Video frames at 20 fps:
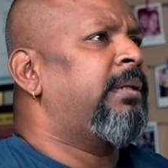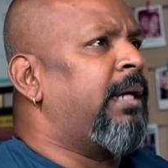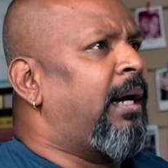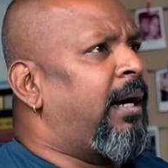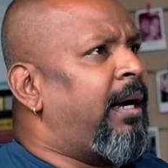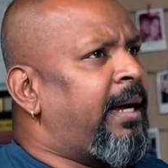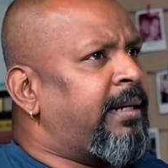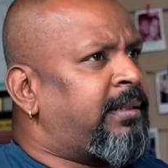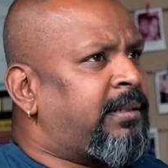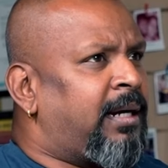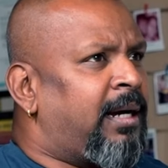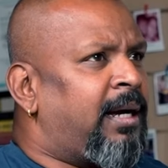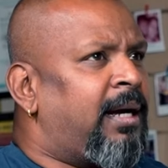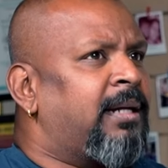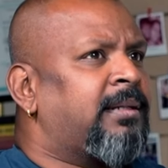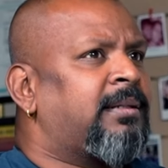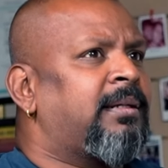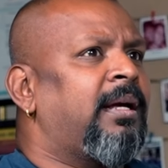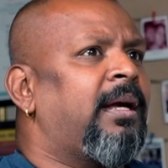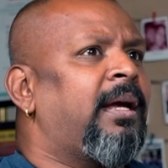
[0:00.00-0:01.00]
Yeah, at
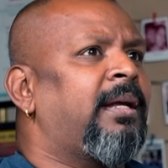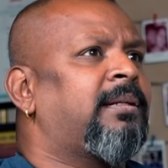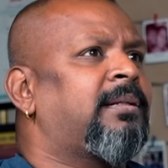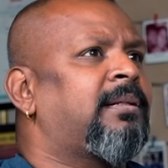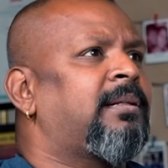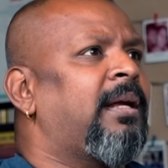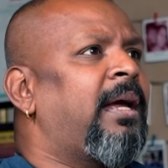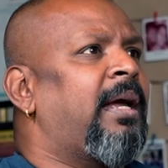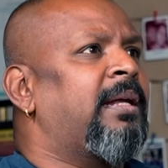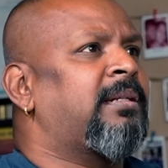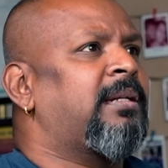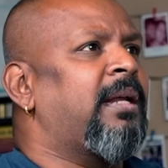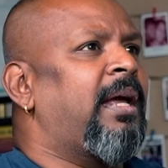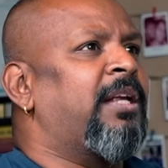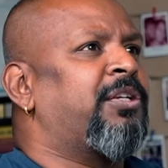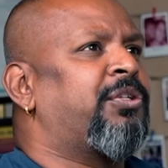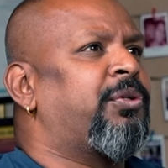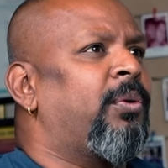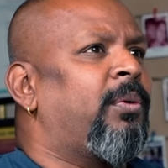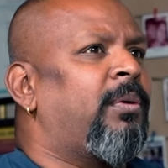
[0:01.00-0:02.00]
heart,
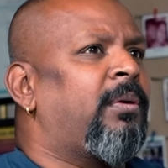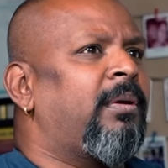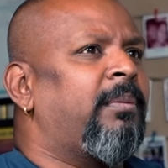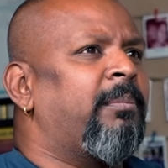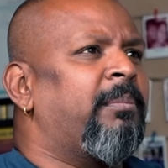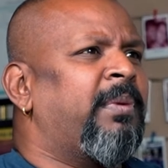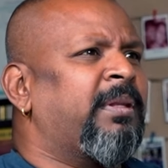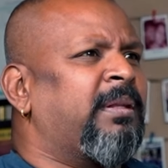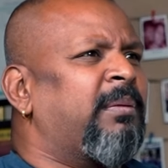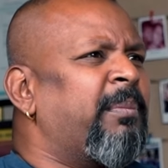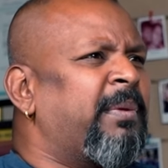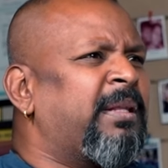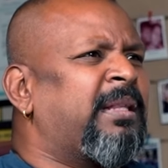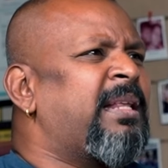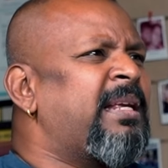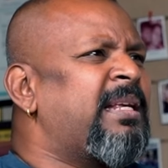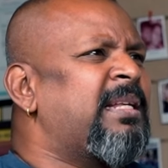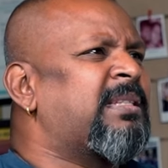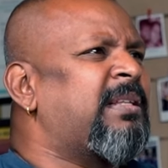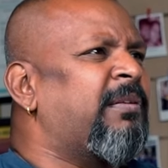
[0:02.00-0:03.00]
at your... But the
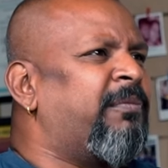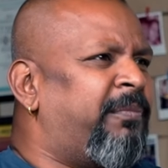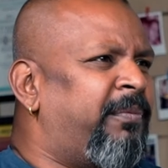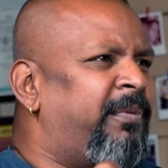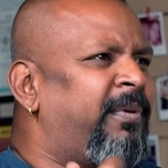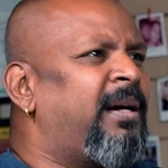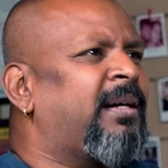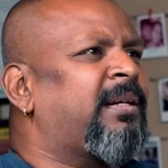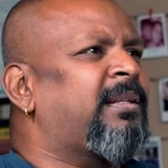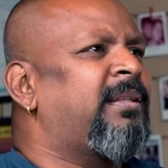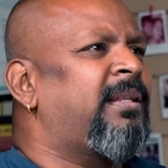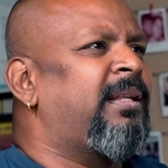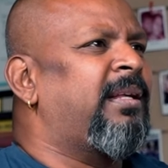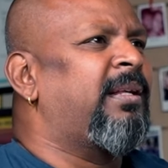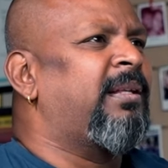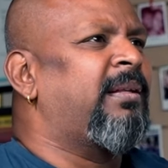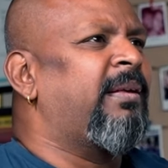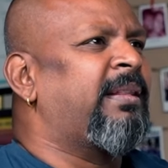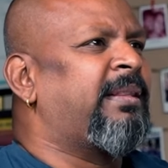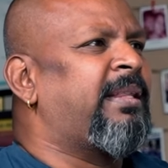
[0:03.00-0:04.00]
thing is the work
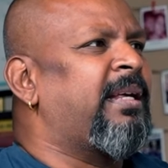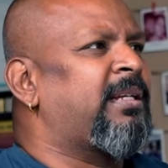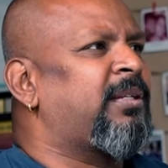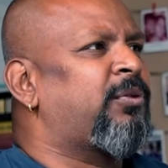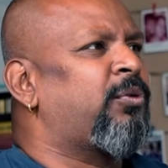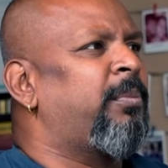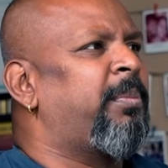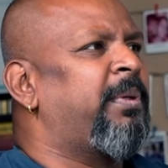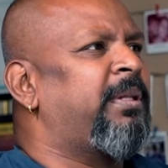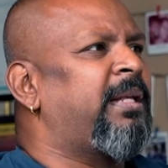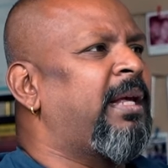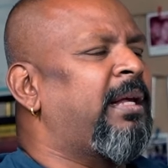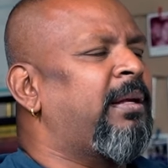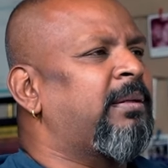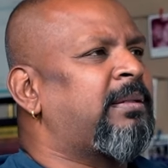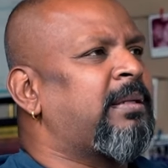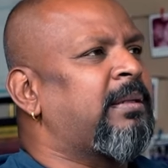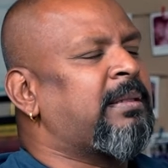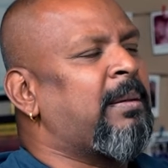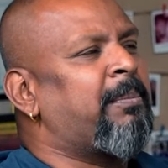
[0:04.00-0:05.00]
thing, the ethics should be
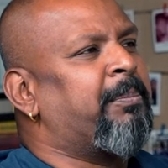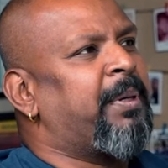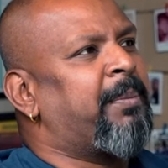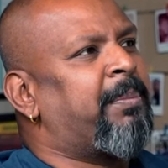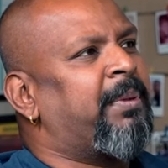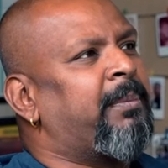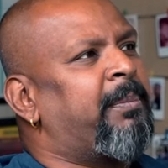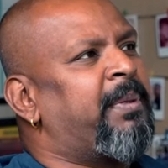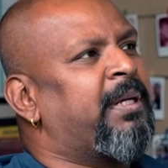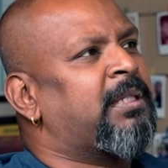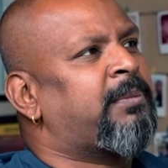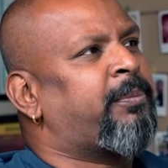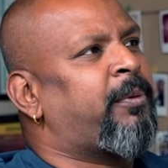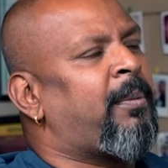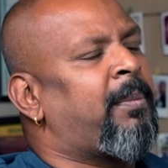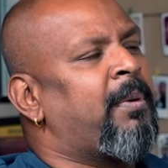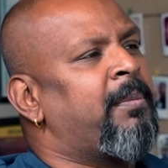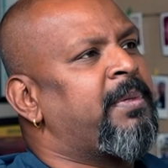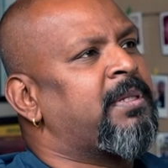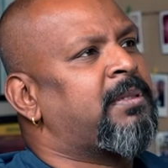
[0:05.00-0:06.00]
there. Some people, the biggest
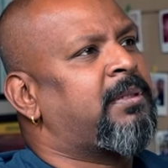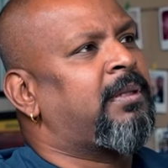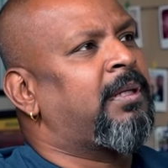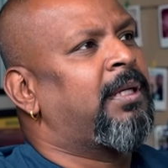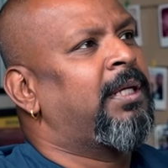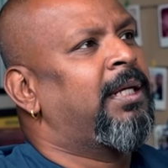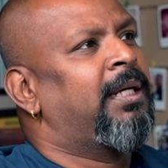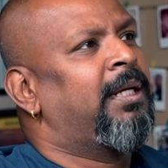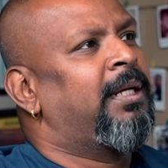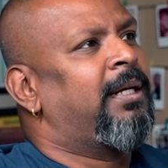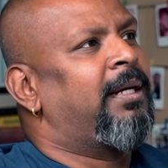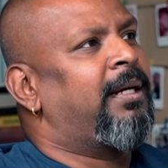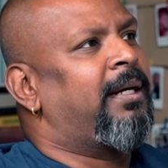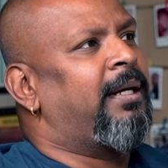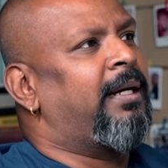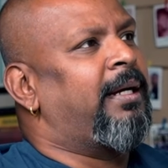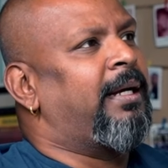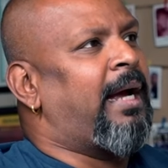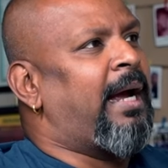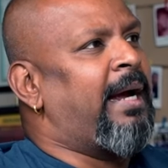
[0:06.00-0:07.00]
problem is...
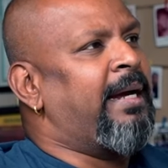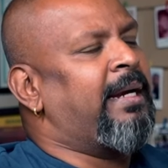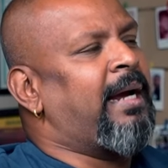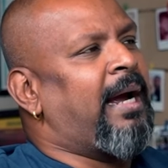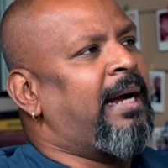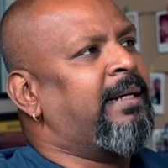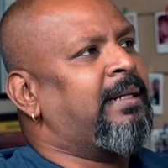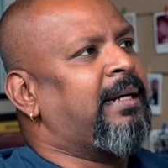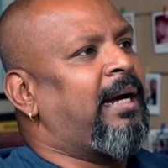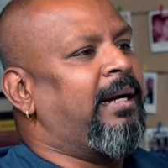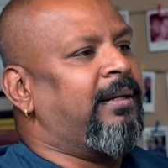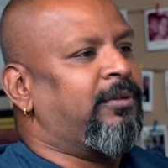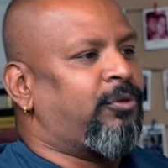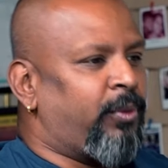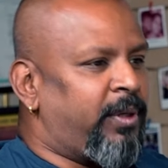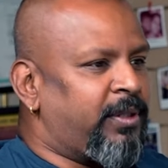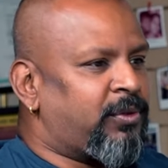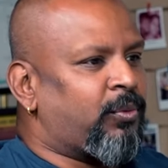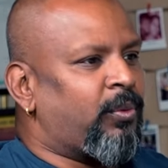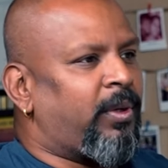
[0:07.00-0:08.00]
I
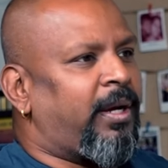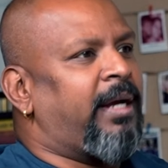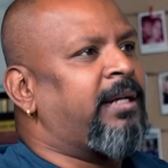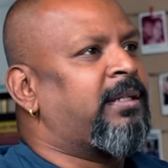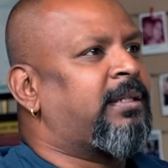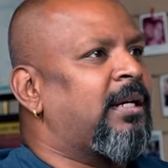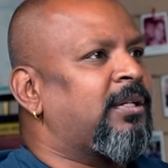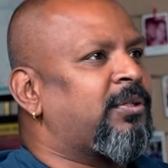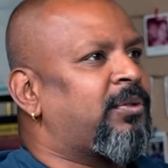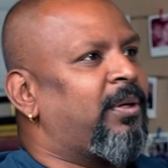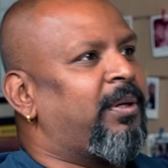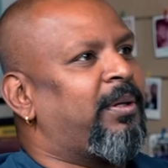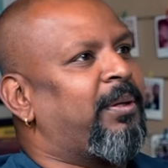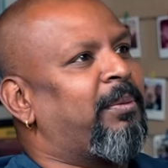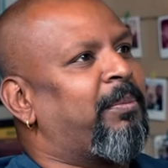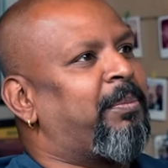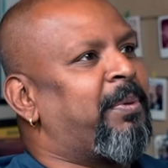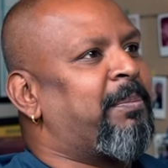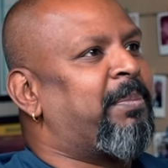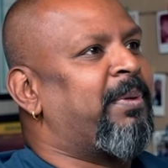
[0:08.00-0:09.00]

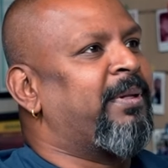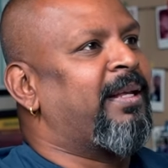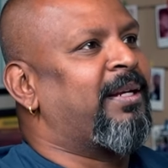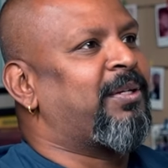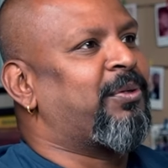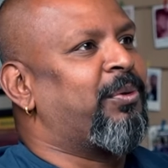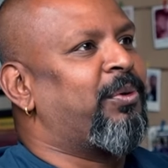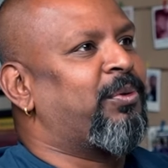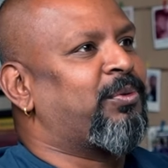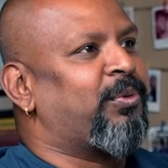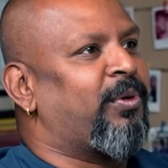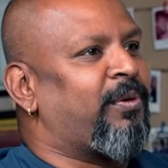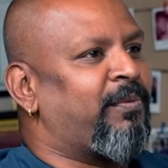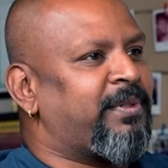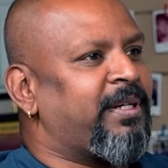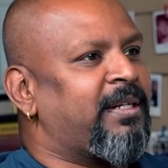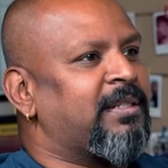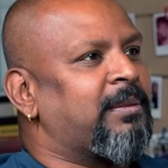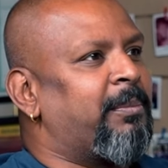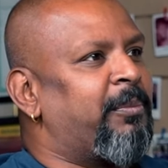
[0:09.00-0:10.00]
tell people that,
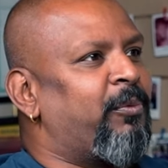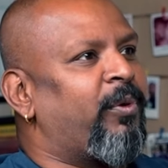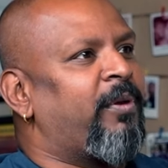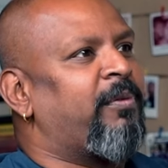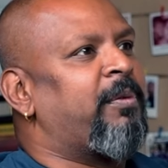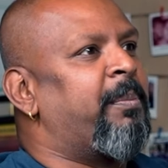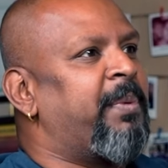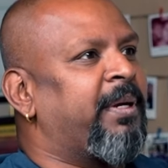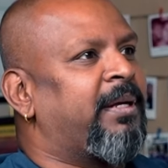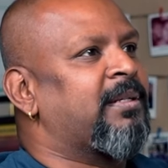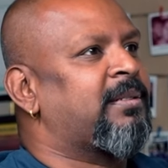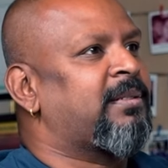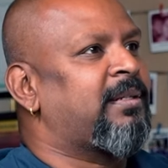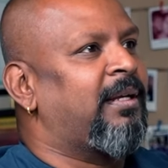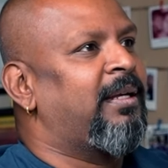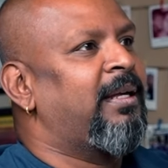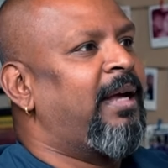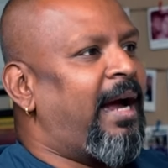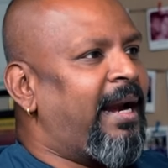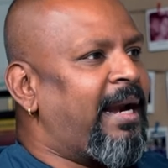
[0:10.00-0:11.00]
Saurav Jain is one of the
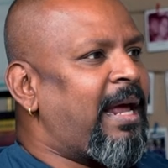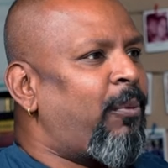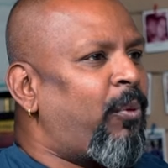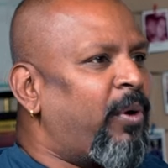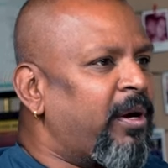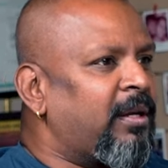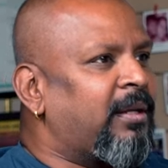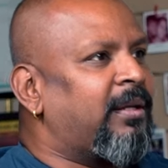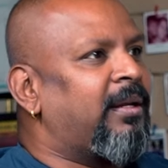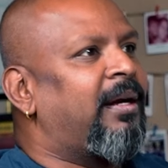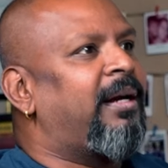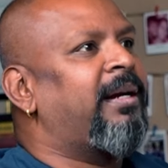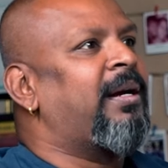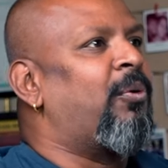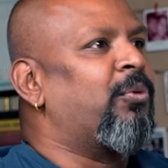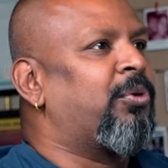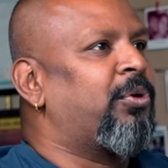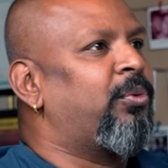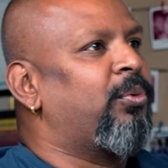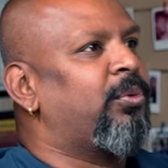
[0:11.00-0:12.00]
biggest... and I want to
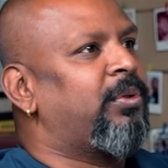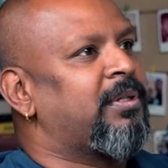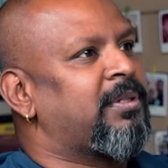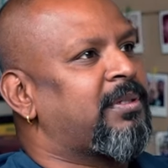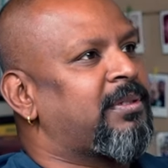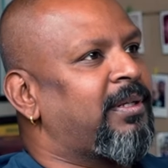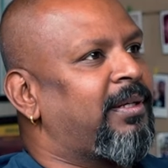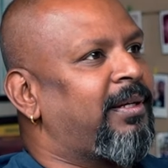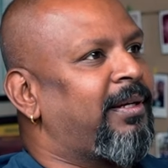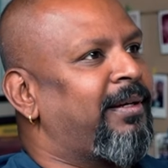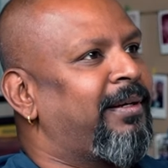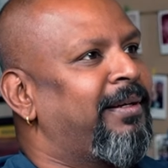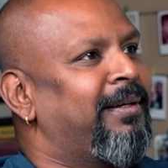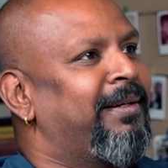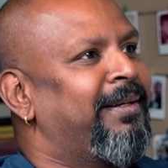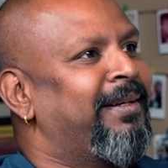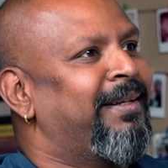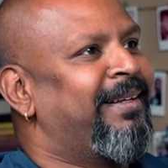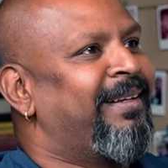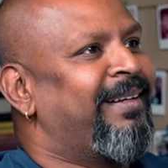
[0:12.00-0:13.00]
learn how to do this...
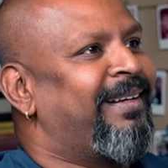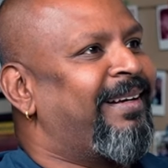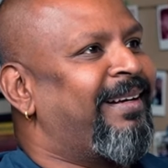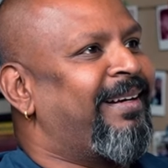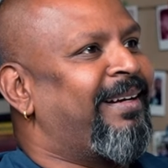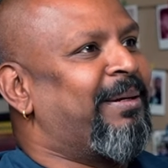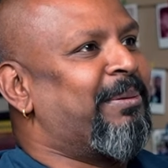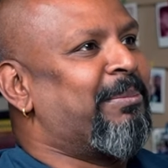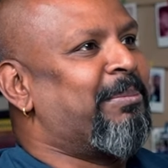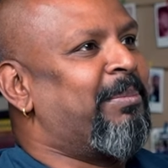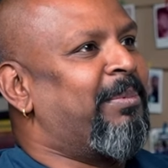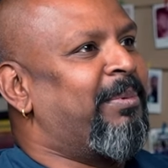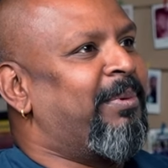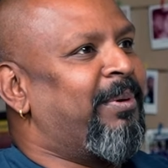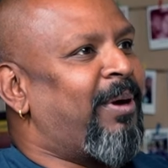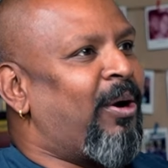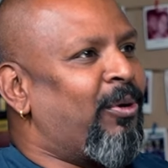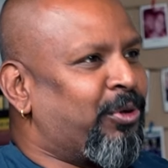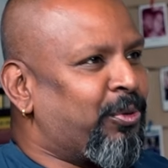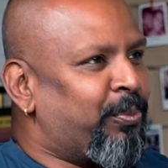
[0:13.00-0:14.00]

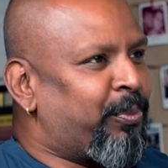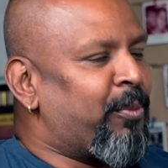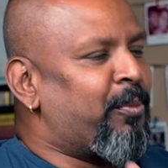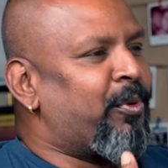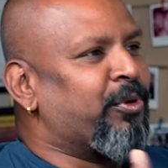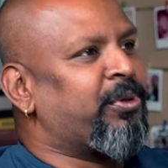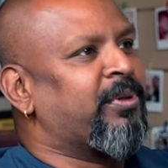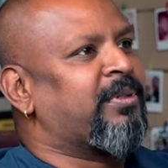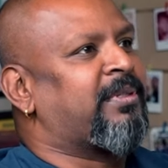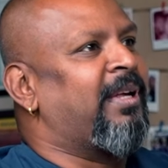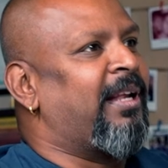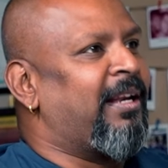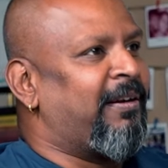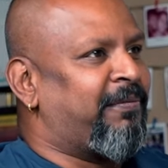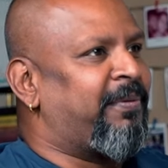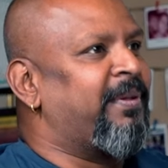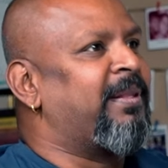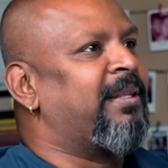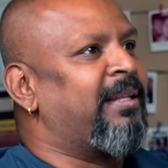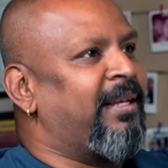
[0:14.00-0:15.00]
how to promote
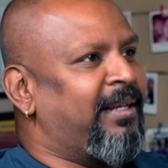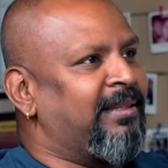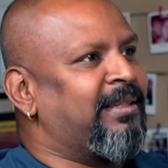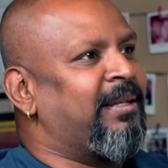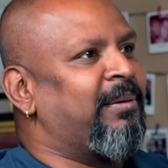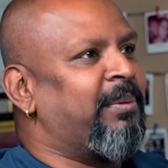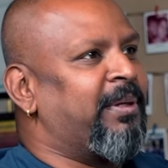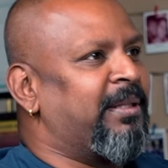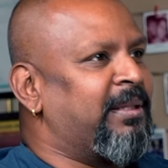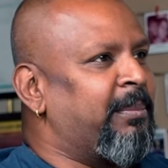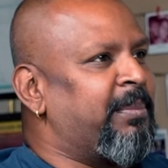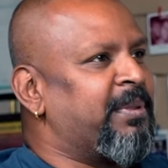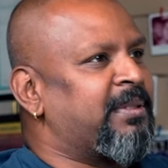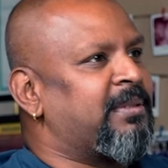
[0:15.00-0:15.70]
yourself in the